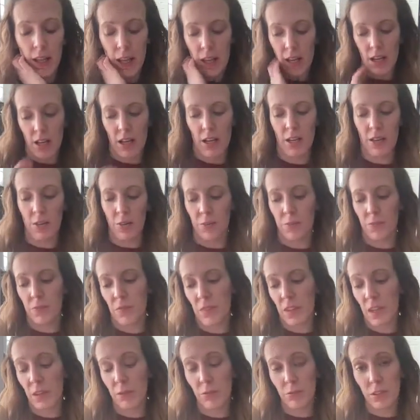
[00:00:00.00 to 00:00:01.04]

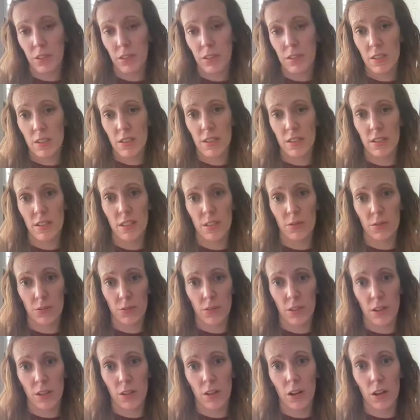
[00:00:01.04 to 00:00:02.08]
I've written
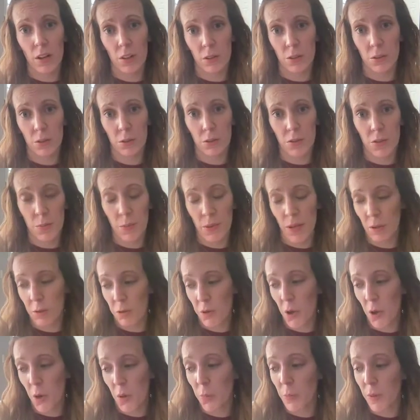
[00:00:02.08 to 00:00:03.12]
different articles about
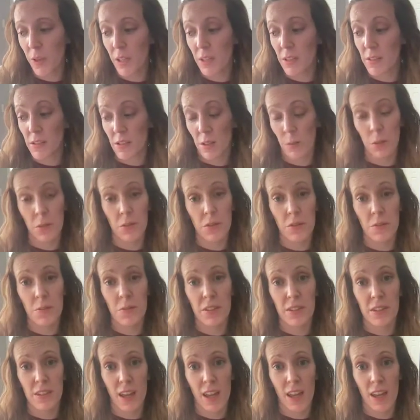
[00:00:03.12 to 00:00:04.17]
coping. Some of them
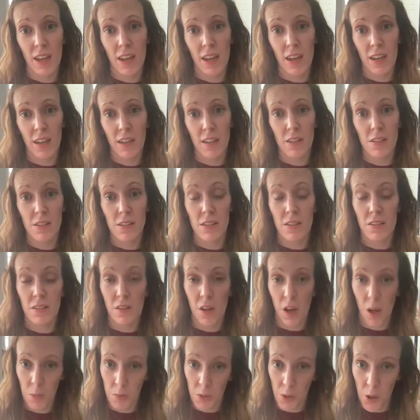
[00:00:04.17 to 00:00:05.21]
say,
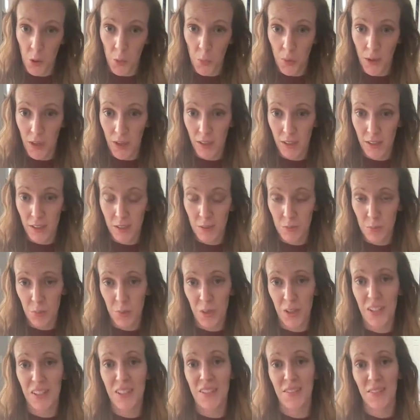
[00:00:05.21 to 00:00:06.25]
stop coping,
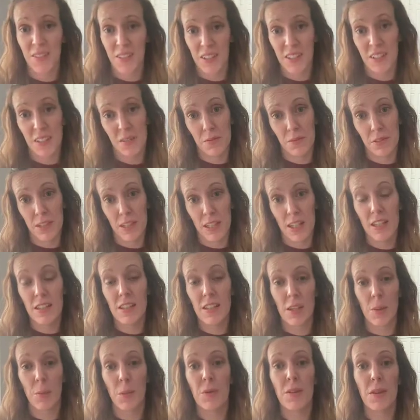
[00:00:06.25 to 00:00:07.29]
pretty definitively. And
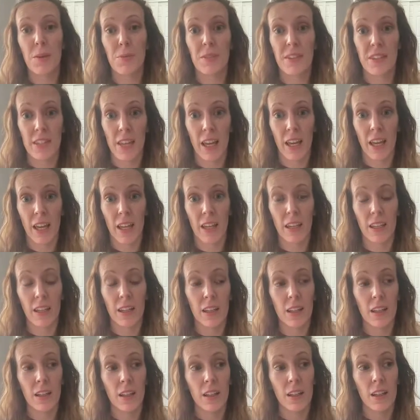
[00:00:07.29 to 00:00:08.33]
some of them say,
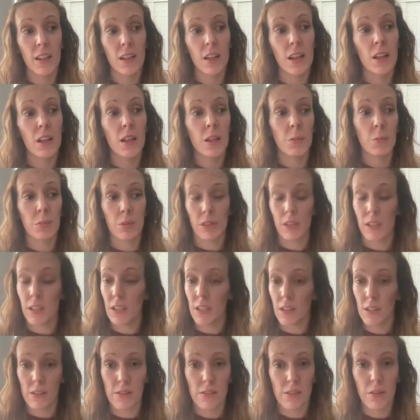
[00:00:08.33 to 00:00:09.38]

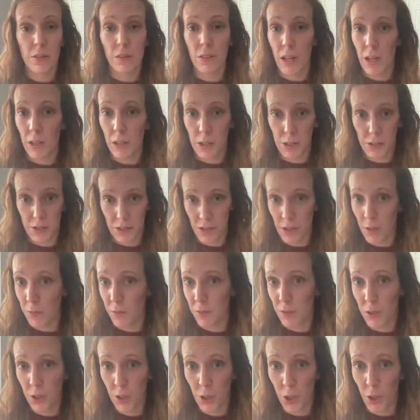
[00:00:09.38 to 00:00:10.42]
please allow
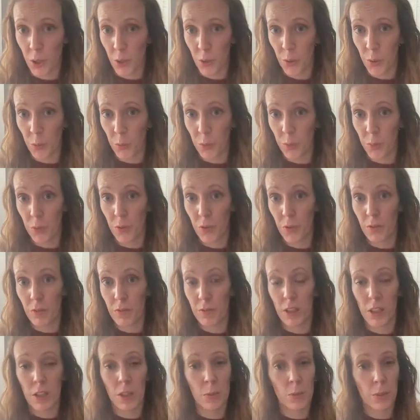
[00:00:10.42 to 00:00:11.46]
yourself to cope
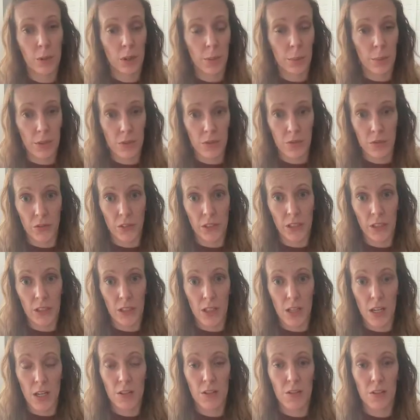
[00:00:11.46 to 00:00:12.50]
very
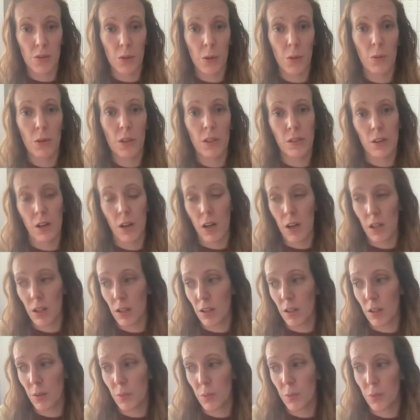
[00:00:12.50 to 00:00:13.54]
purposefully. And so I want to talk
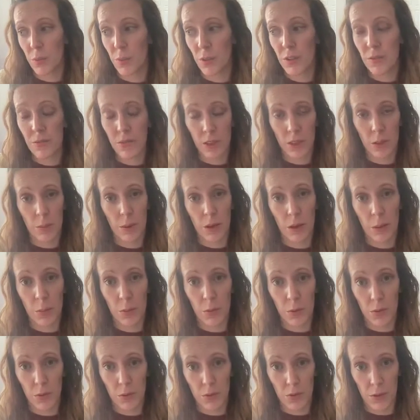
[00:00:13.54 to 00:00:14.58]
briefly about
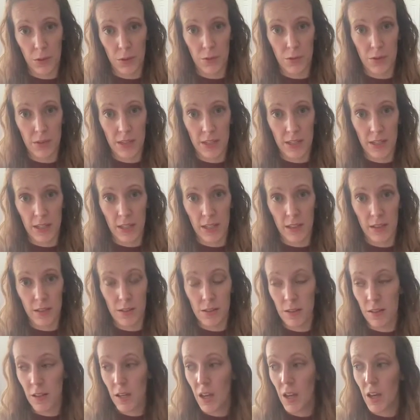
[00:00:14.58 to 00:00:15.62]
both of those
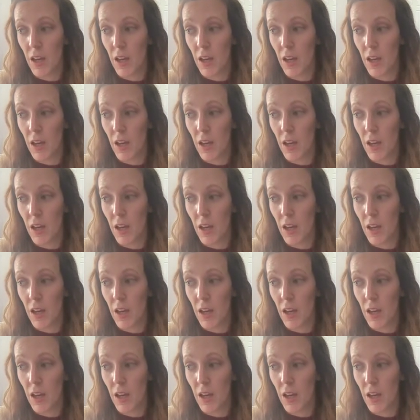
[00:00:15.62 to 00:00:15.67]
things.